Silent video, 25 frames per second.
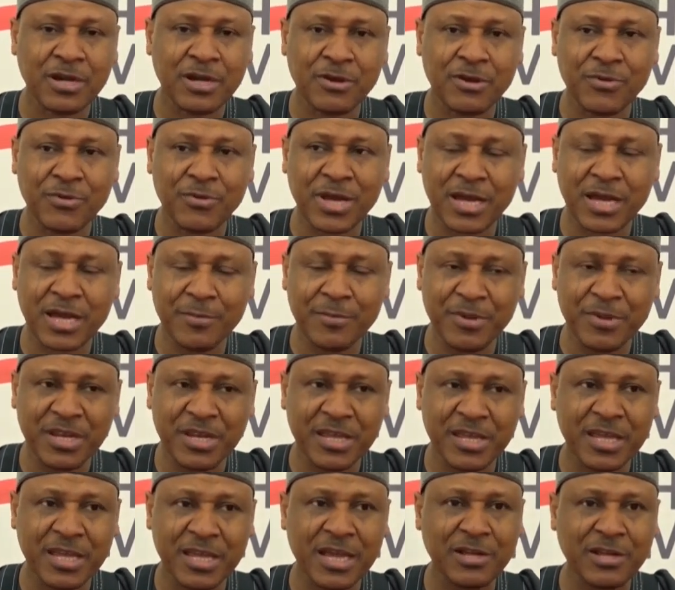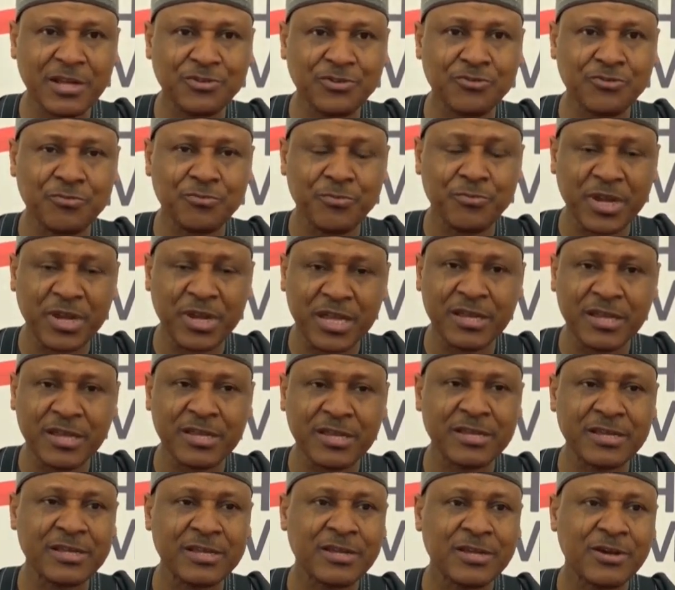We are coming here to bring
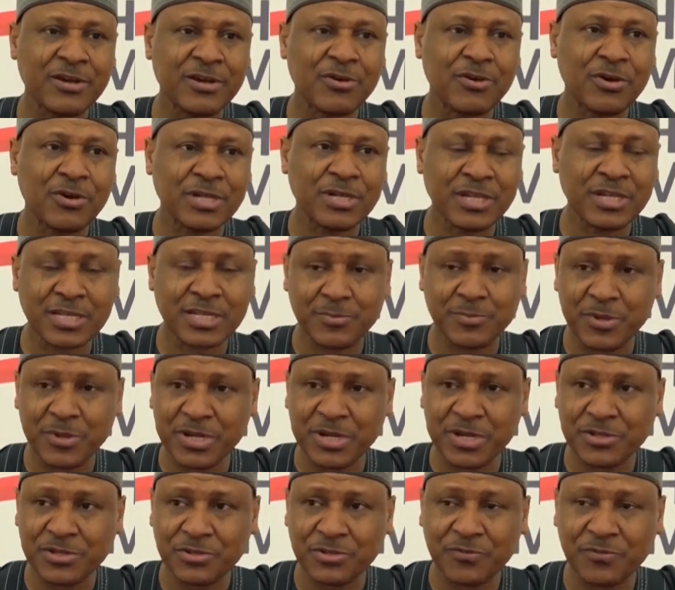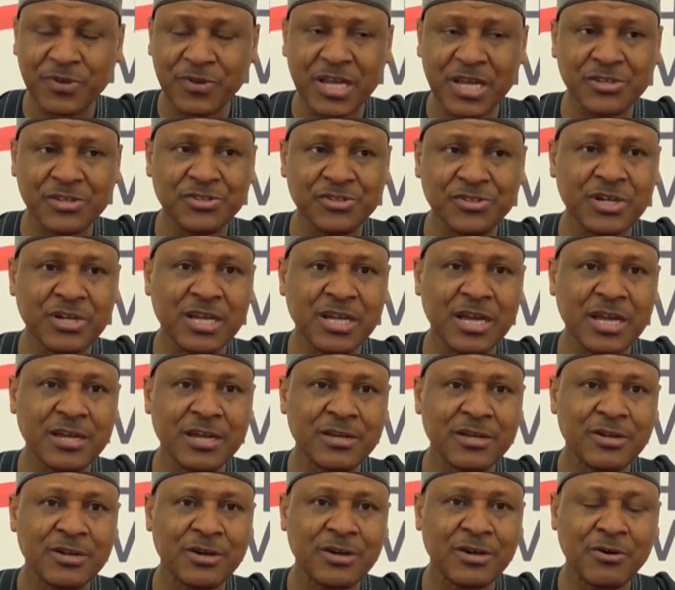the experiences of Nigeria,
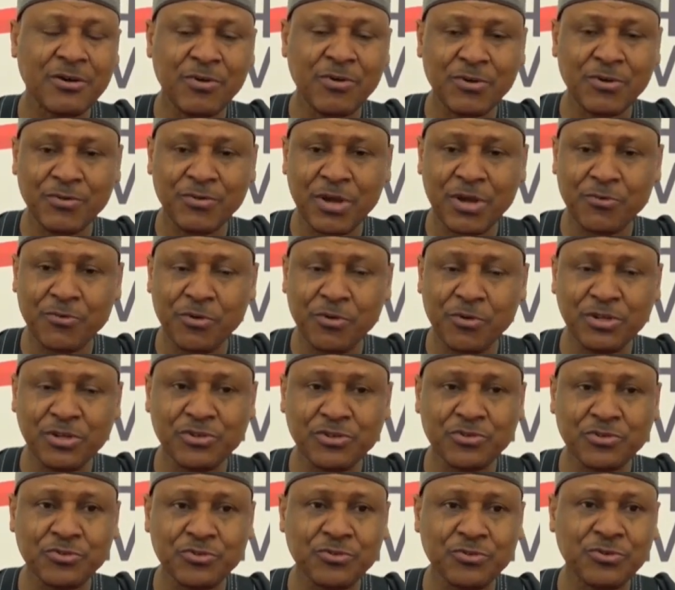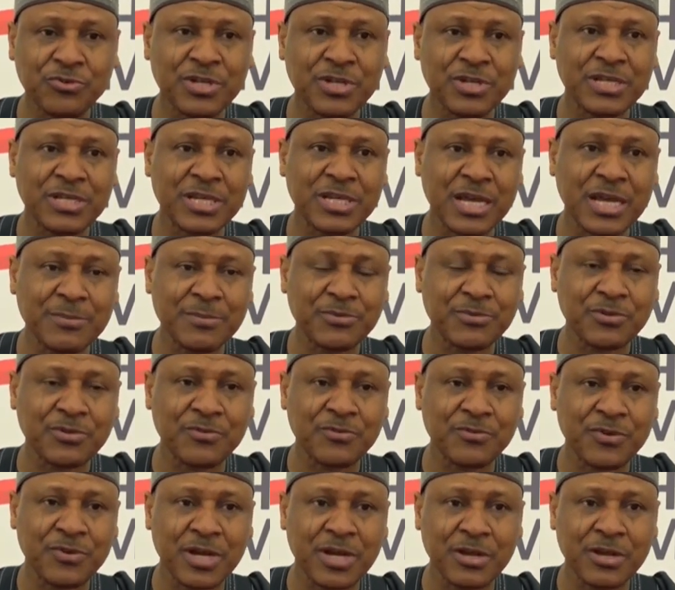what we are going through in terms
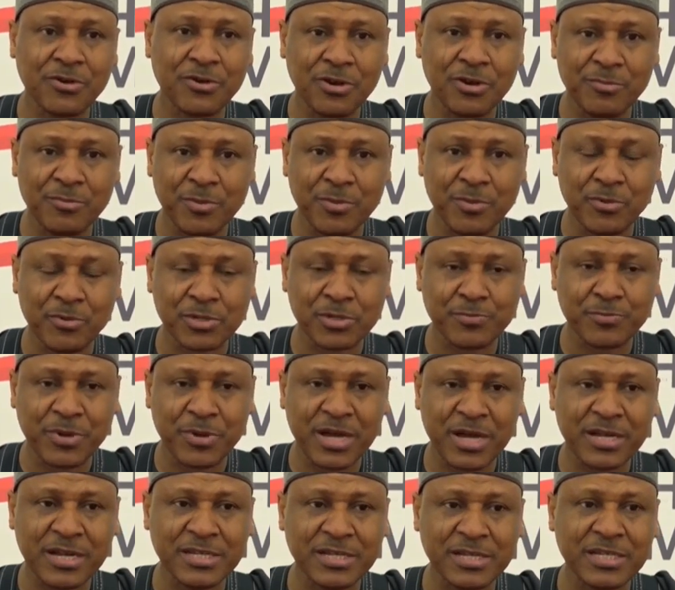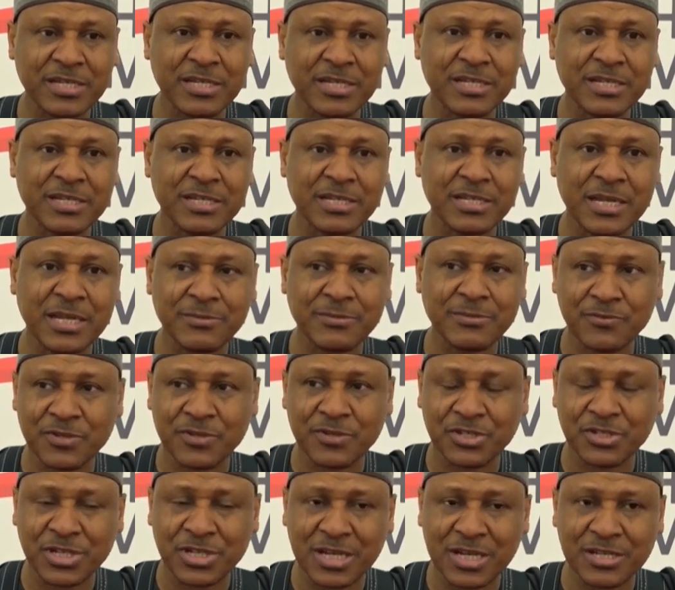of economic prosperity, in terms of
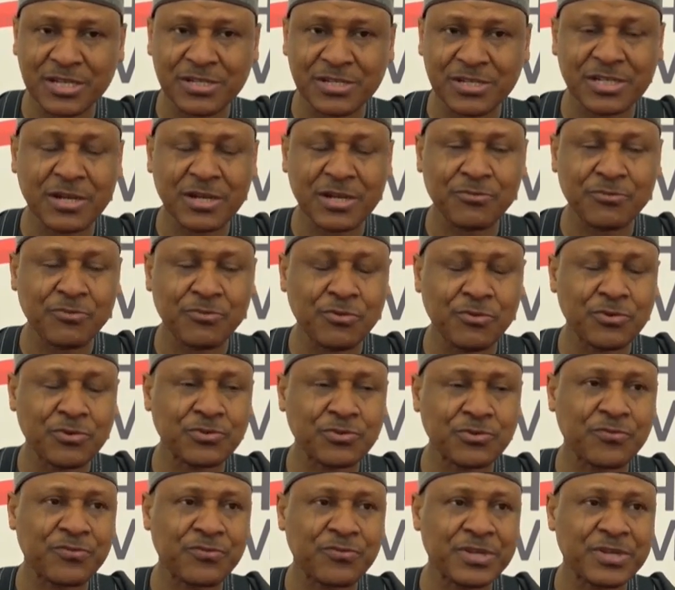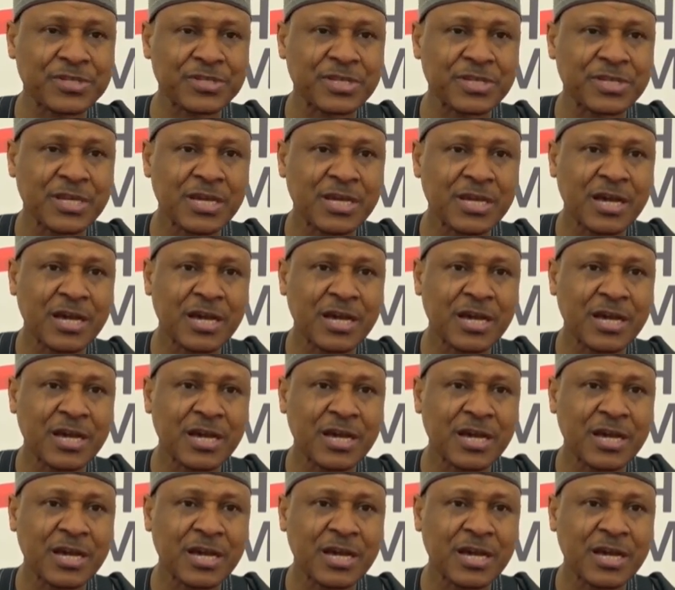the challenges that we also face.